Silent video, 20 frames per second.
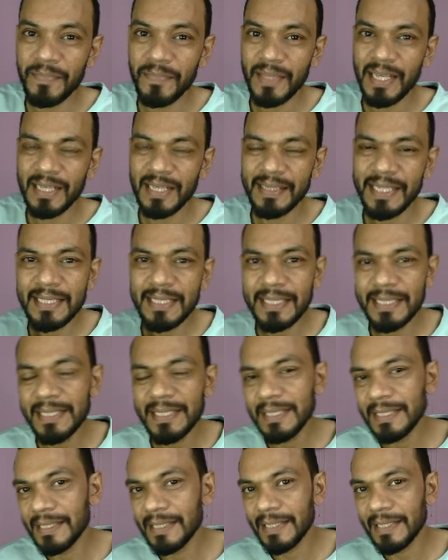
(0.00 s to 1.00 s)
Then
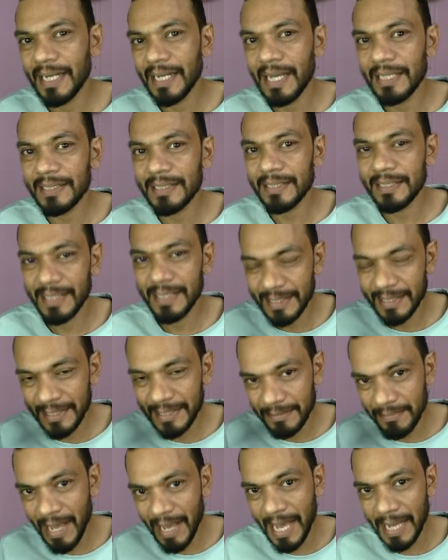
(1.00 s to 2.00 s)
she realizes that this
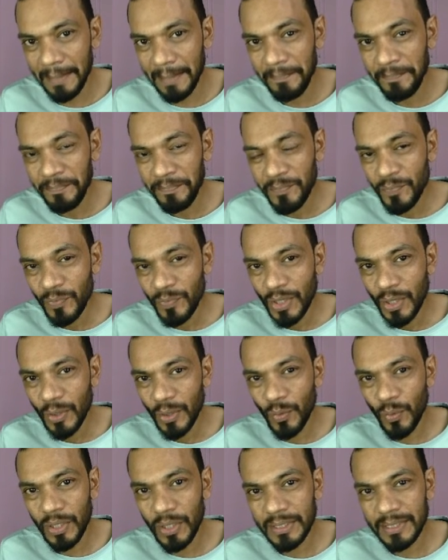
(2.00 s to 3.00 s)
man
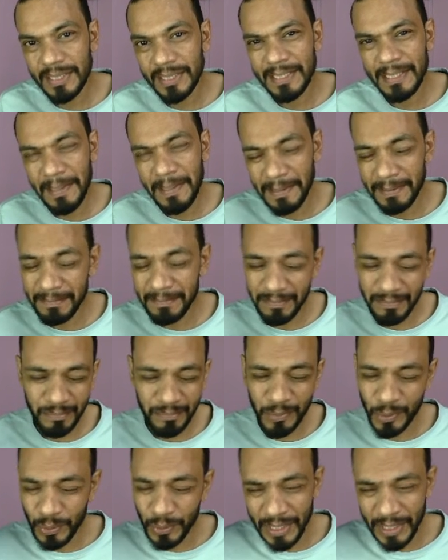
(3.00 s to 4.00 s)
was
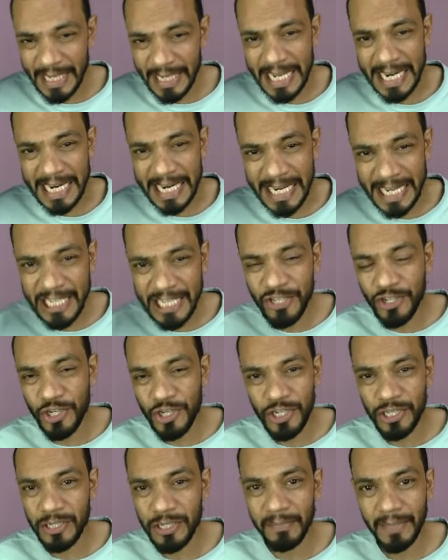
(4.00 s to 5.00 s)
brutally
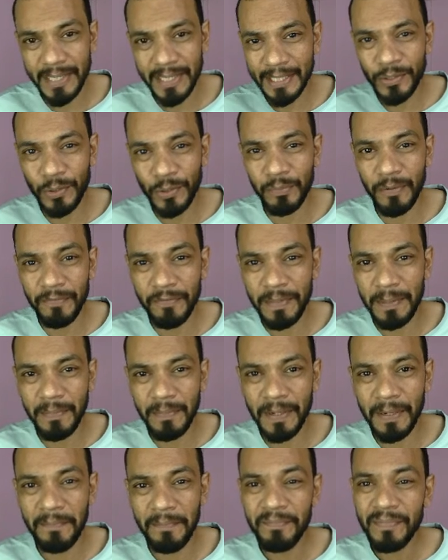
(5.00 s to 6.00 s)
lynched by a group of
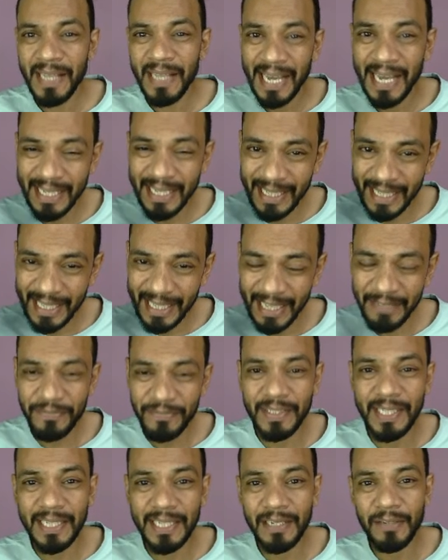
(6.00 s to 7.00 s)
people and left
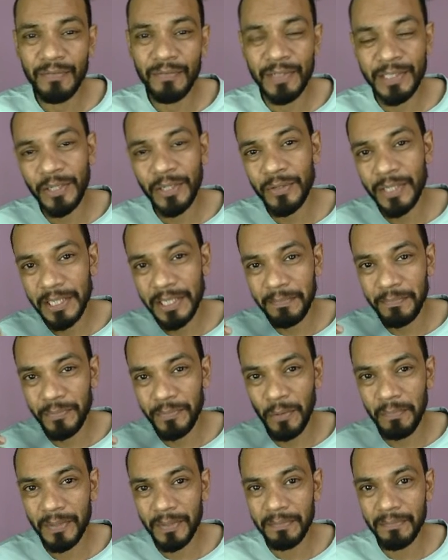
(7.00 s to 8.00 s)
there without any
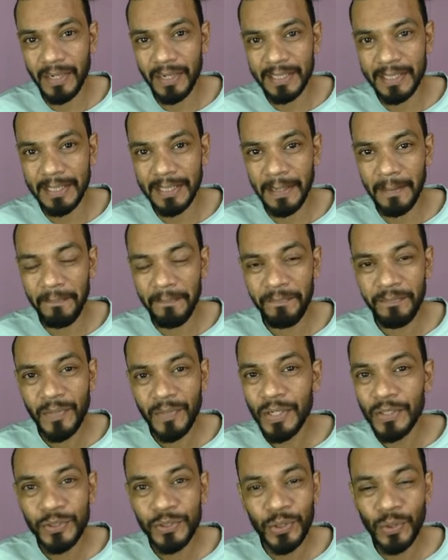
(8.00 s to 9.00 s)
proper burial.
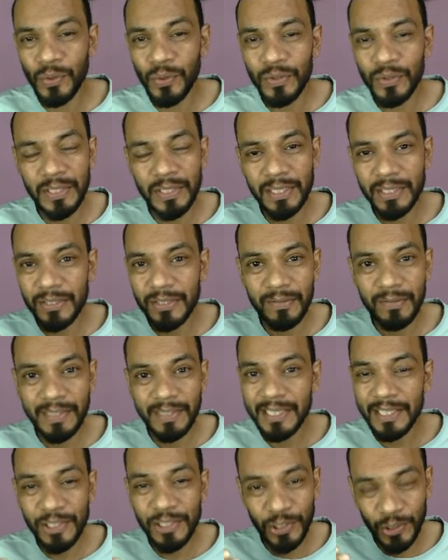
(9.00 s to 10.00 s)
So when
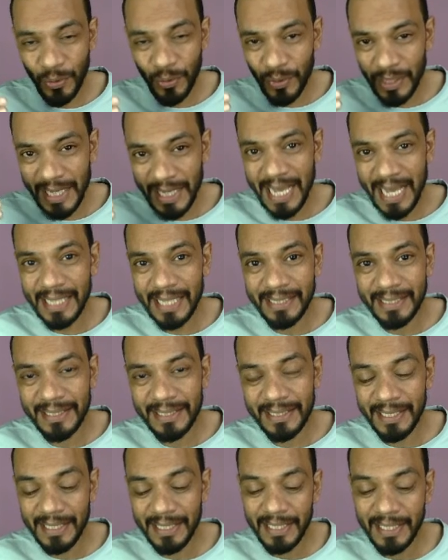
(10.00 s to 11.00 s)
the story
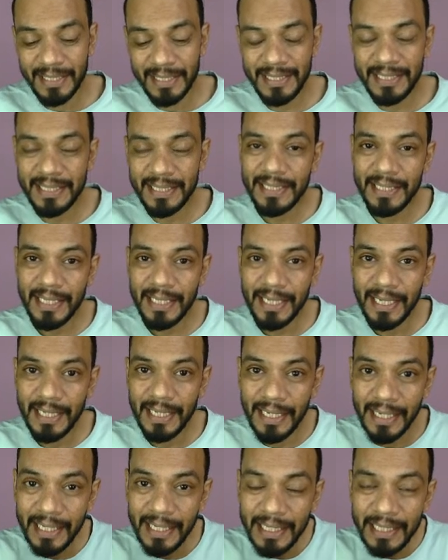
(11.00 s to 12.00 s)
ends, she
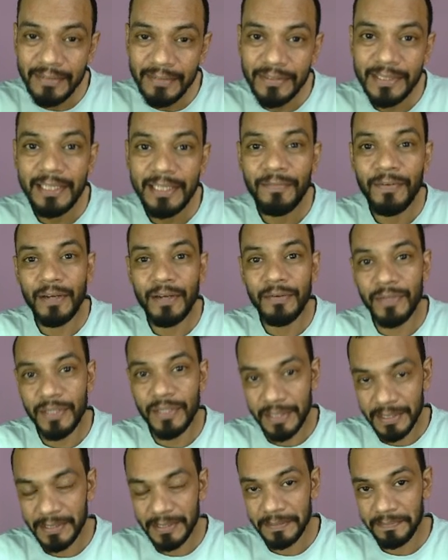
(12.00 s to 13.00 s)
leaves the
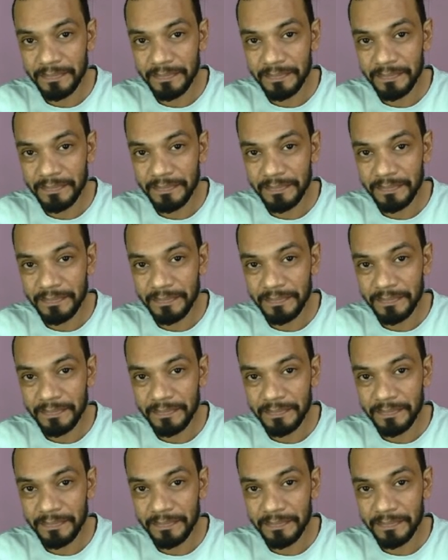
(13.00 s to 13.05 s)
flowers